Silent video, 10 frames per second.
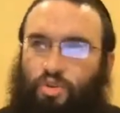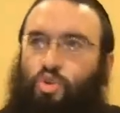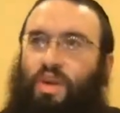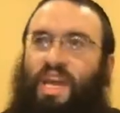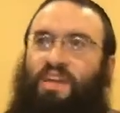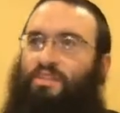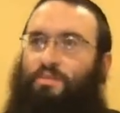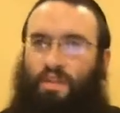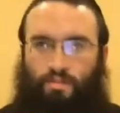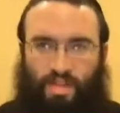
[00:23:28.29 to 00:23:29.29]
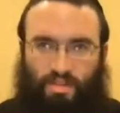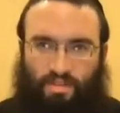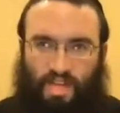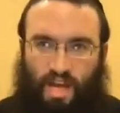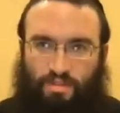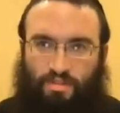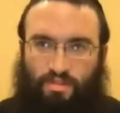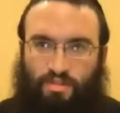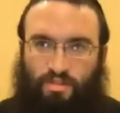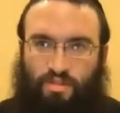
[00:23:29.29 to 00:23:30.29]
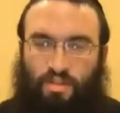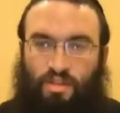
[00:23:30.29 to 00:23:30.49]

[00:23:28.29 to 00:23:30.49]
Who cares about everybody else's obstacles?